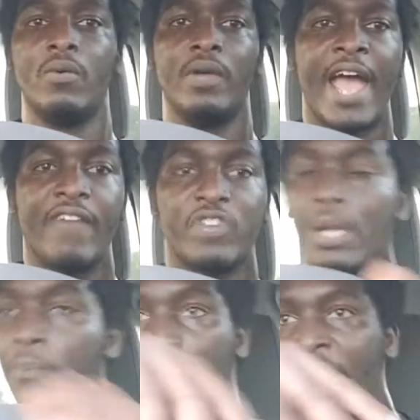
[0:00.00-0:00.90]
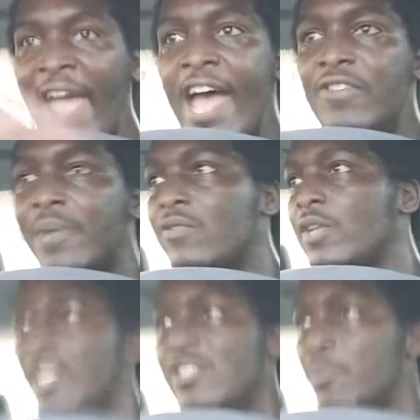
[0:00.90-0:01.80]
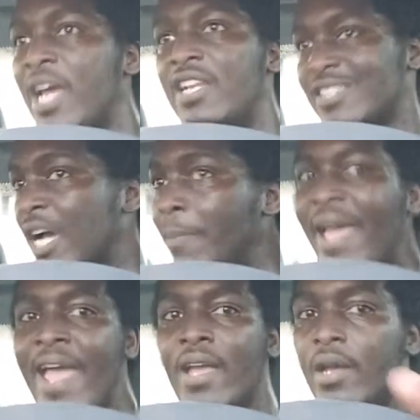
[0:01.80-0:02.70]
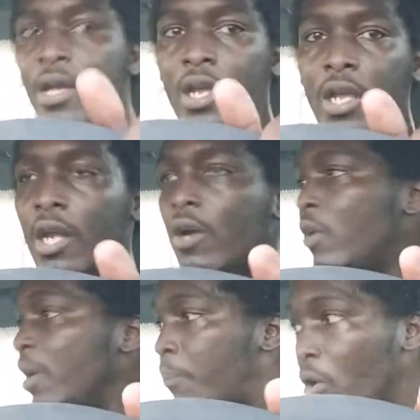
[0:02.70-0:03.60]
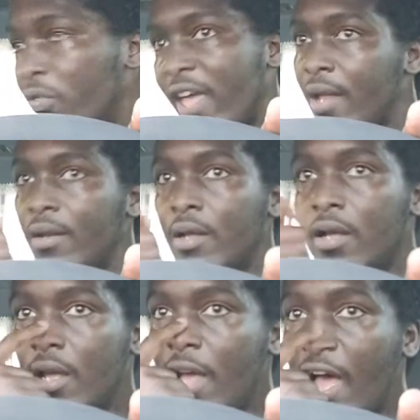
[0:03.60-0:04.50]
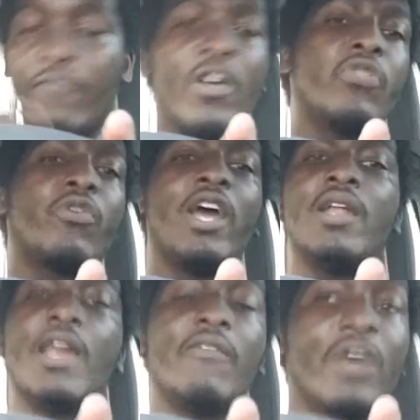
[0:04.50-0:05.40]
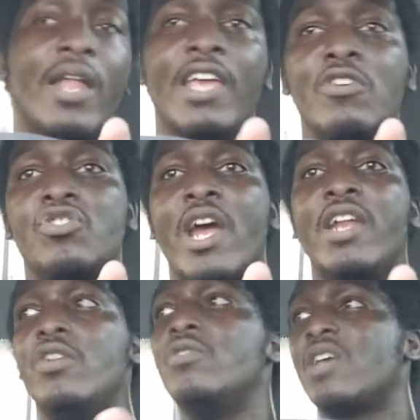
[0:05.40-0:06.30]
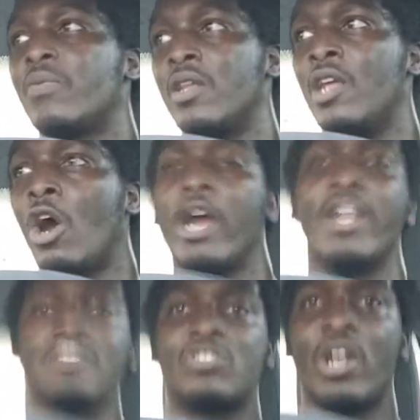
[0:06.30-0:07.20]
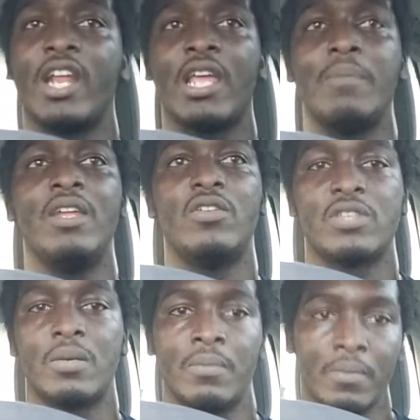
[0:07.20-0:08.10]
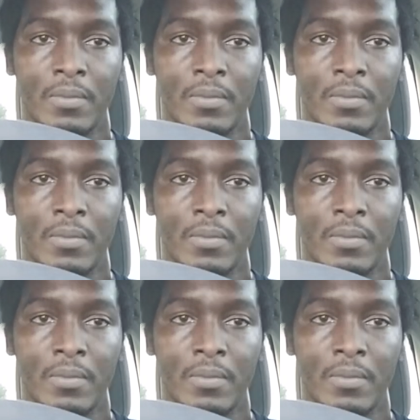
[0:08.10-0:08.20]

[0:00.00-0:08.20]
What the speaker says: After he pulled the asp, after he displayed his gun bag, he pulled that. I felt threatened. I felt like he was trying to do something, or at least trying to get me to do something.